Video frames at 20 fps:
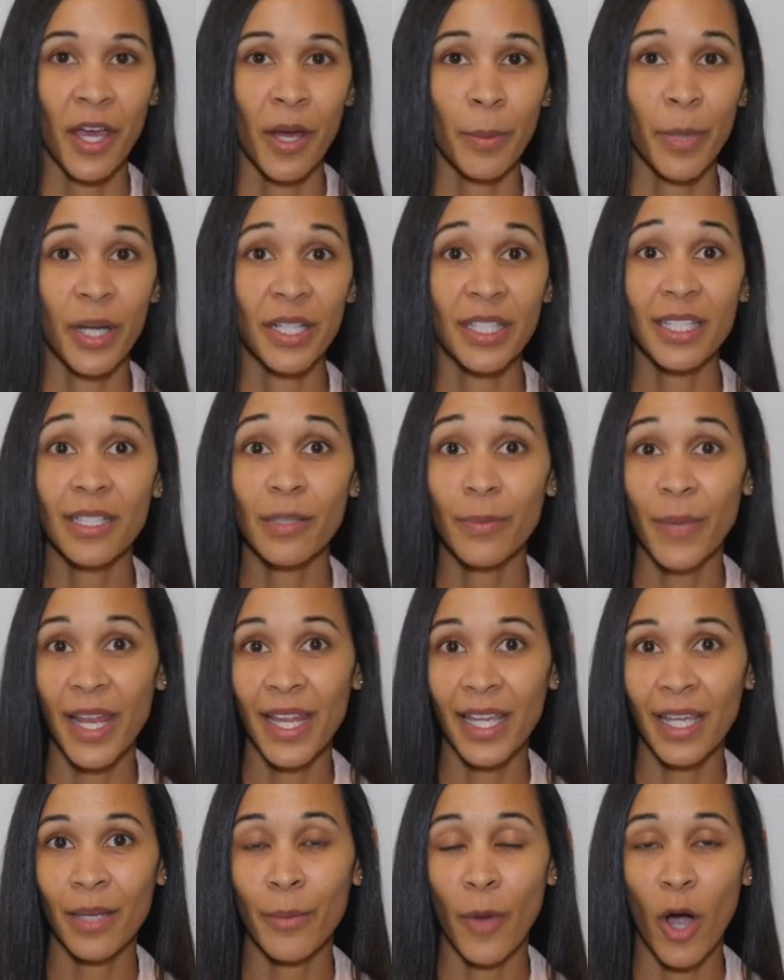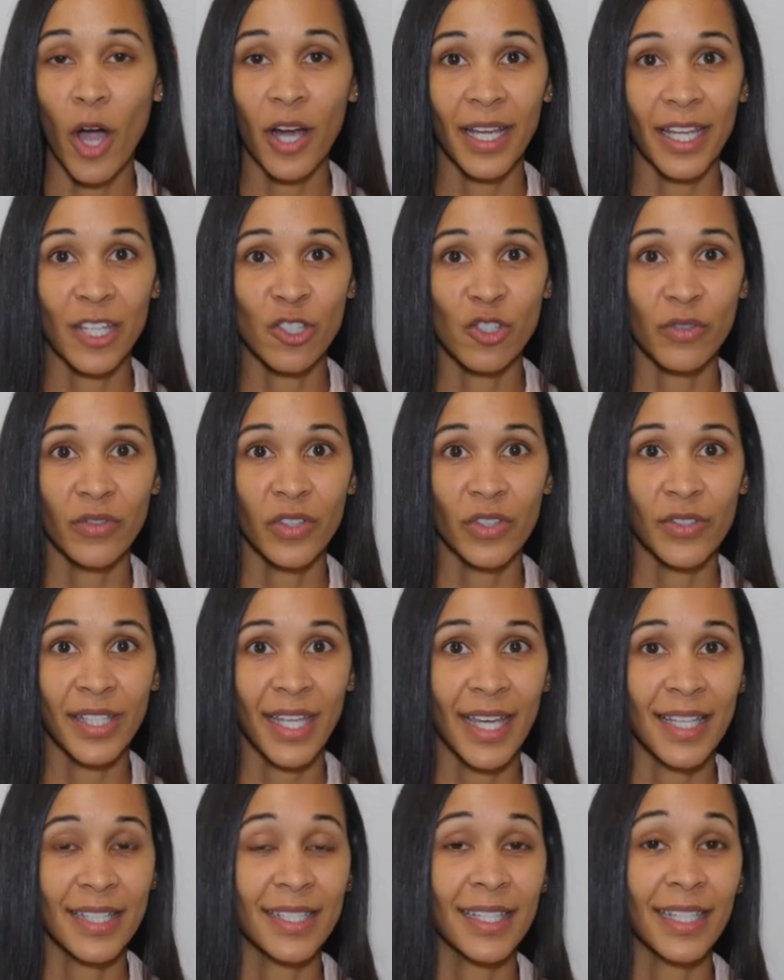Participating in mock interviews
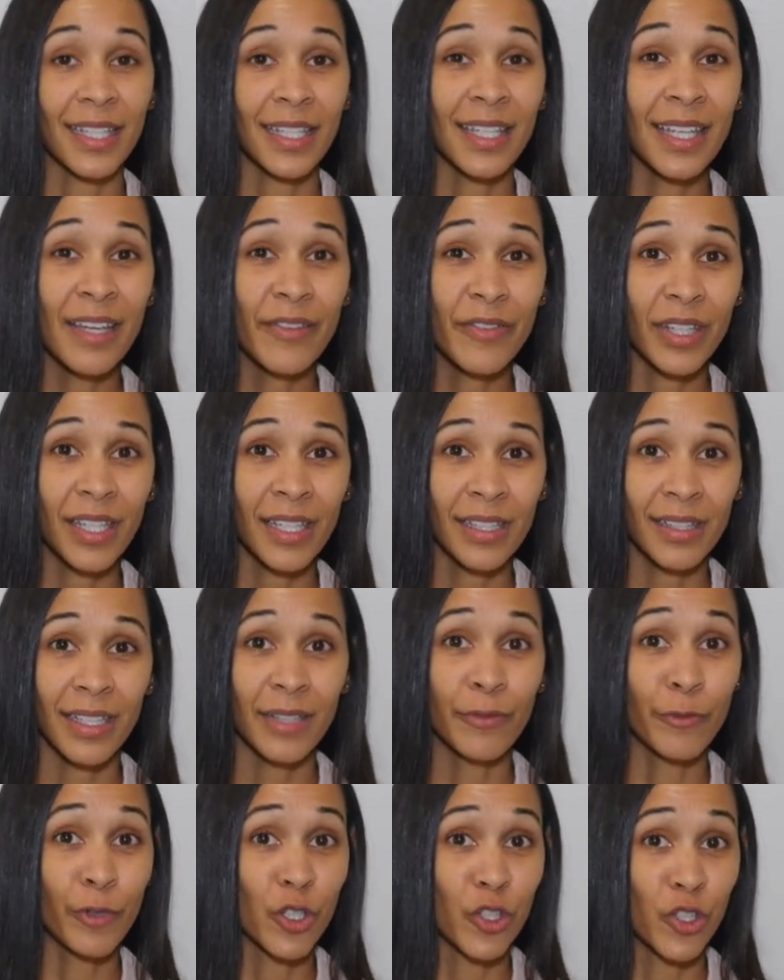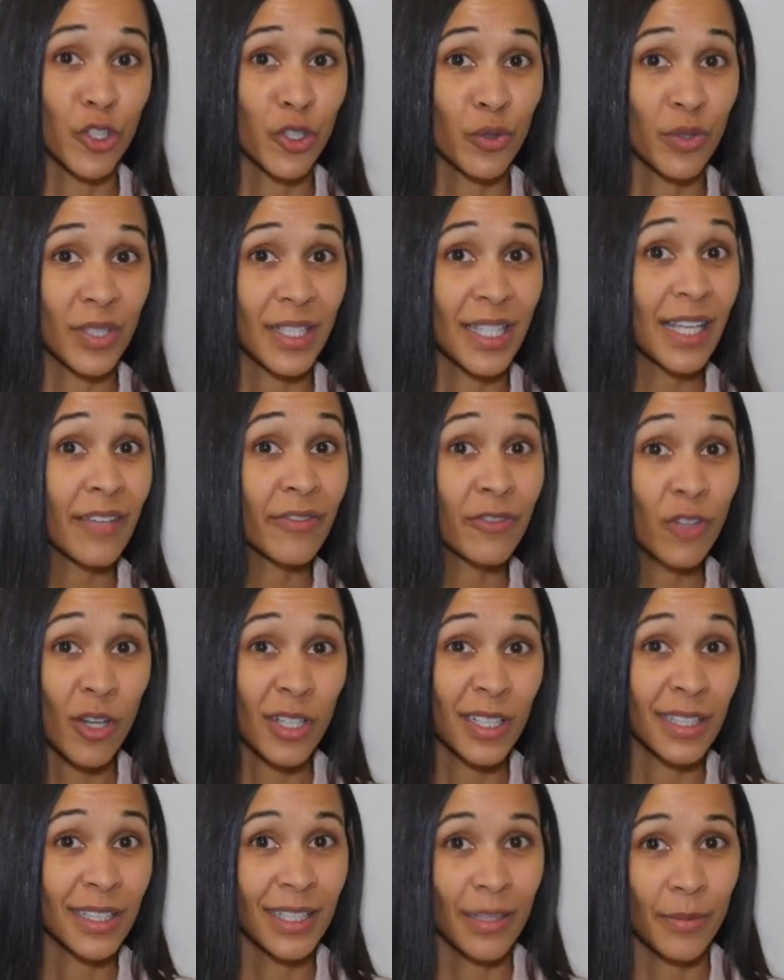can significantly reduce, if
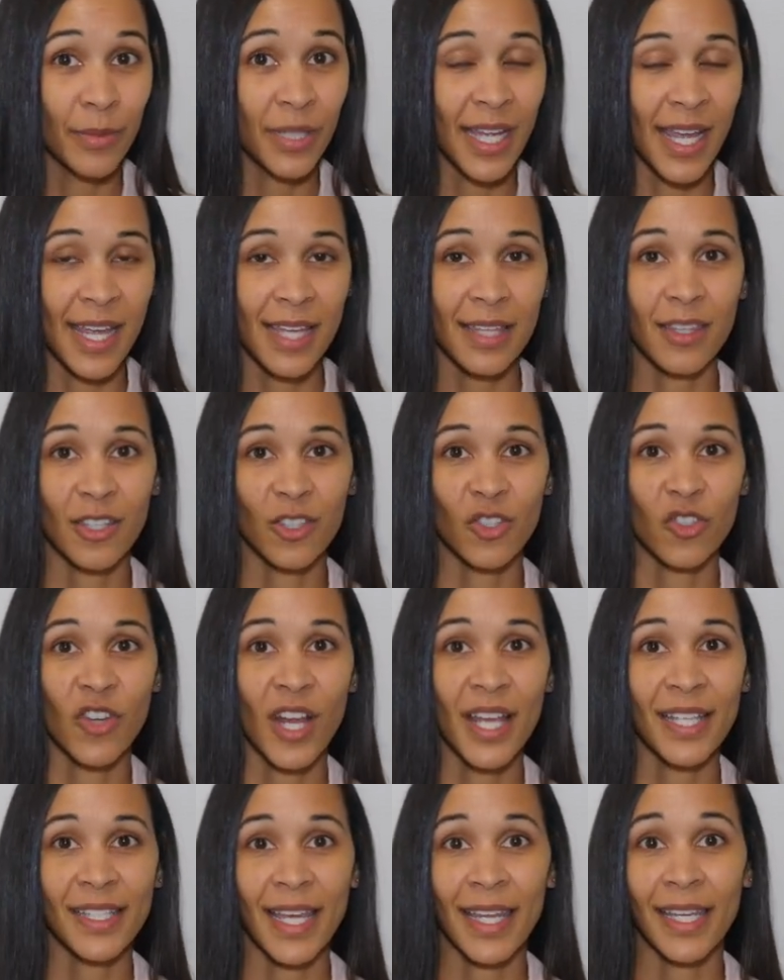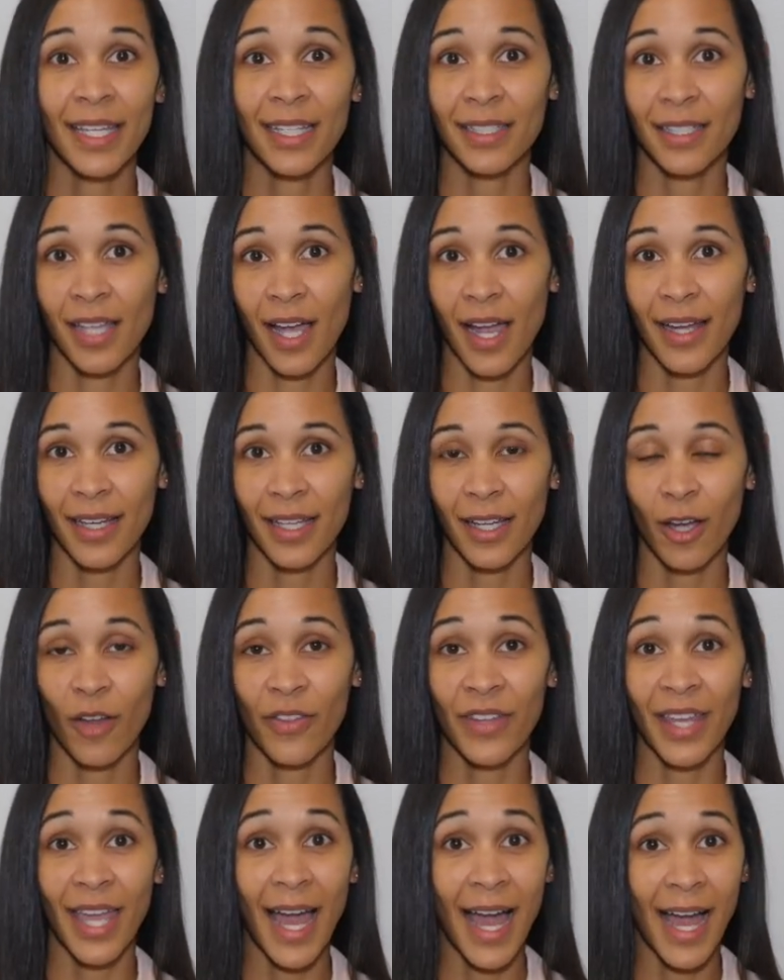not eliminate, the stress and anxiety
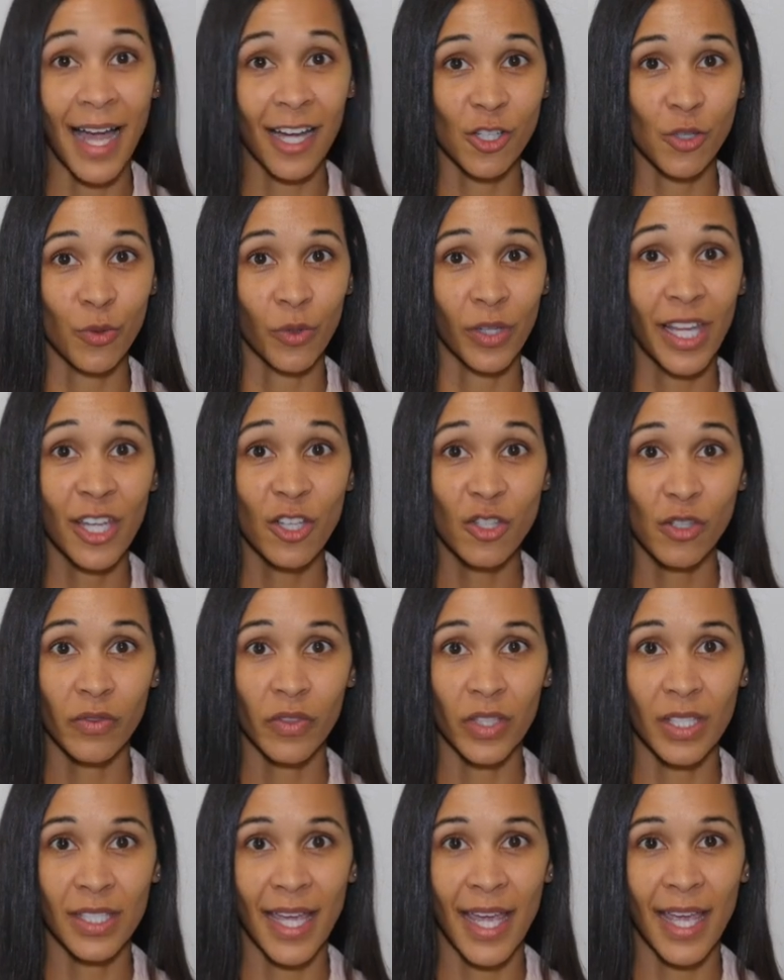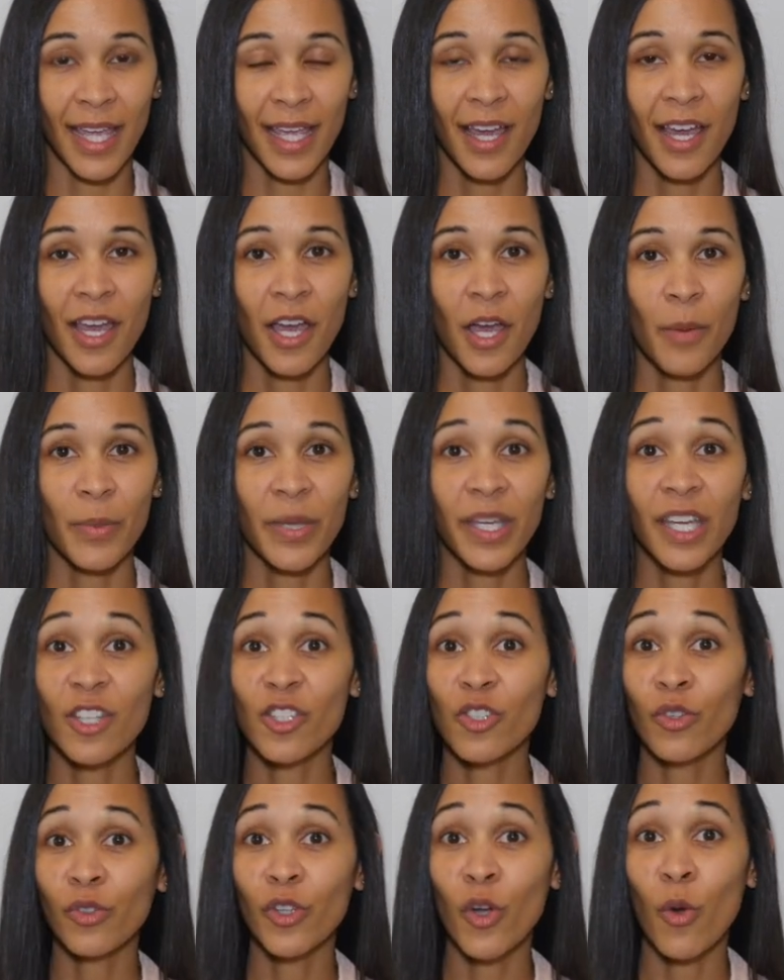on the actual interview day
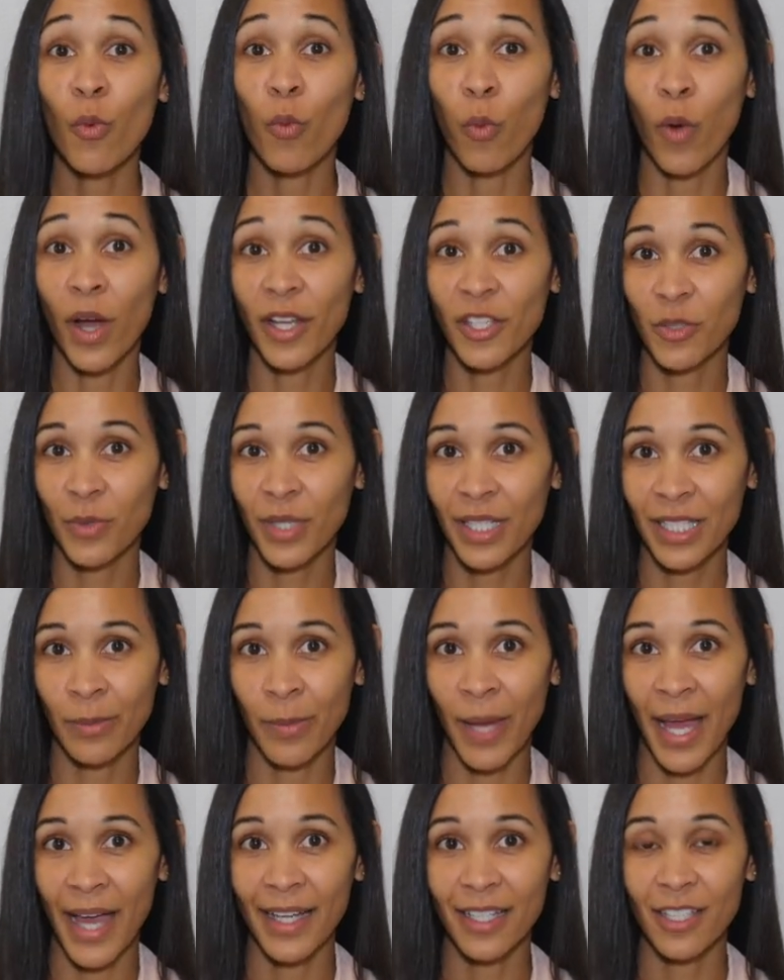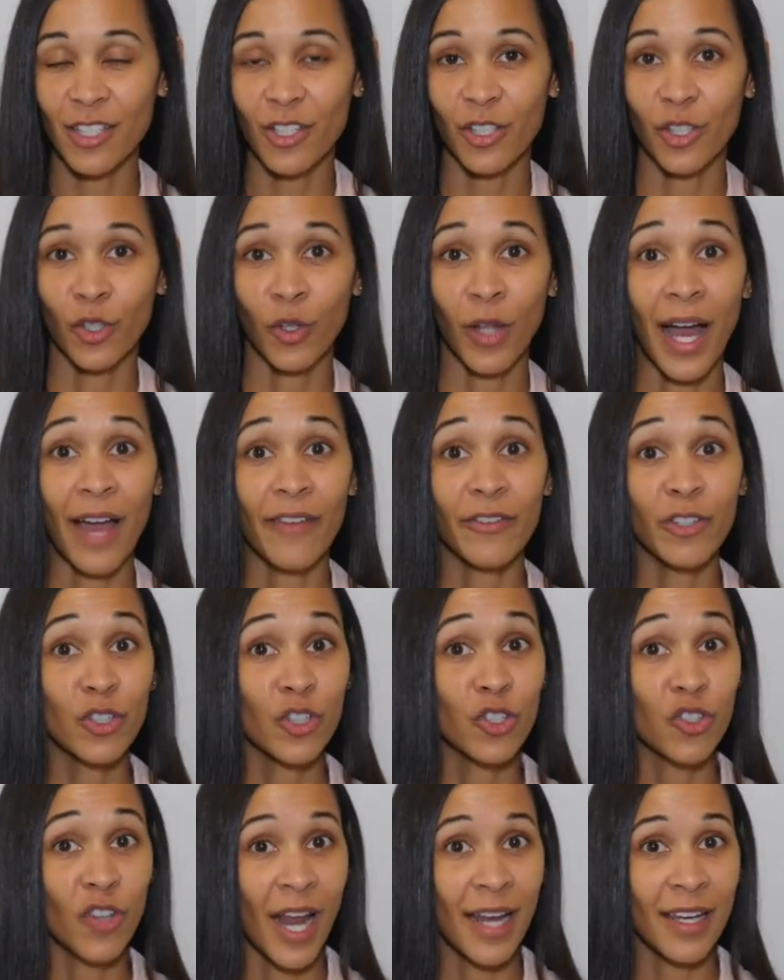because you'll know what to expect, you'll have your
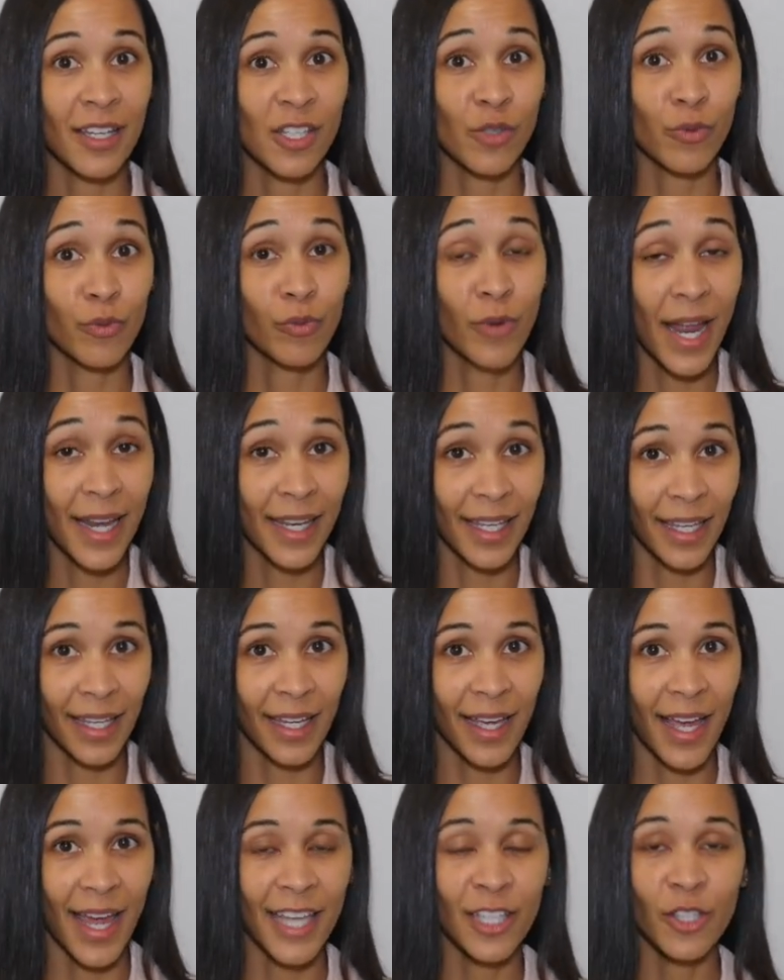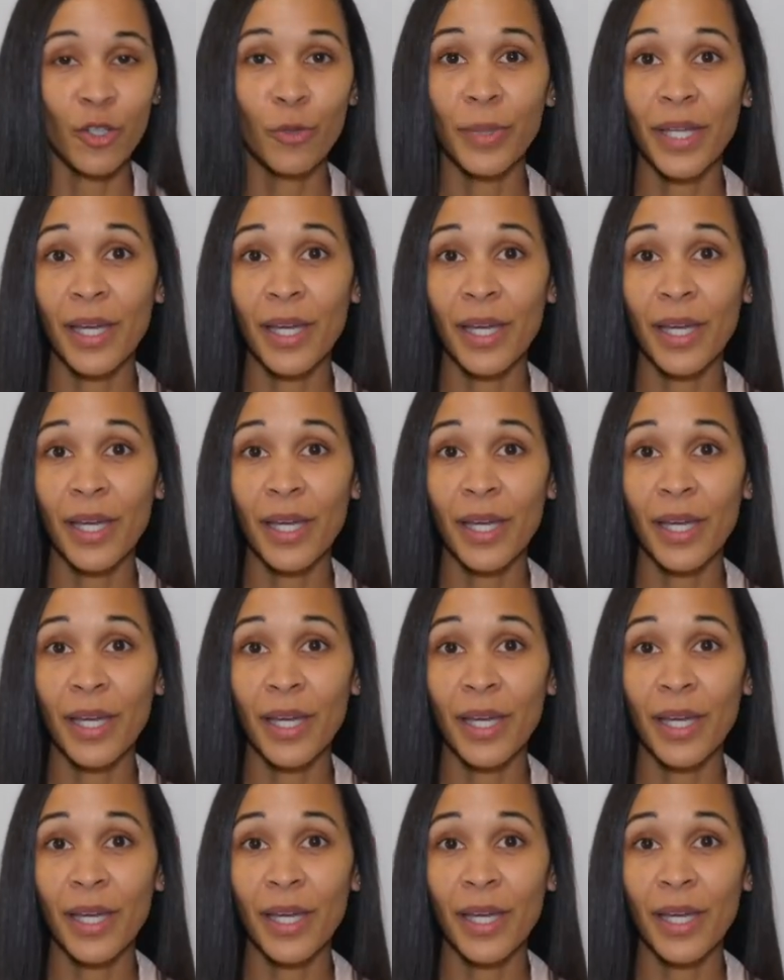strategy ready, and you'll be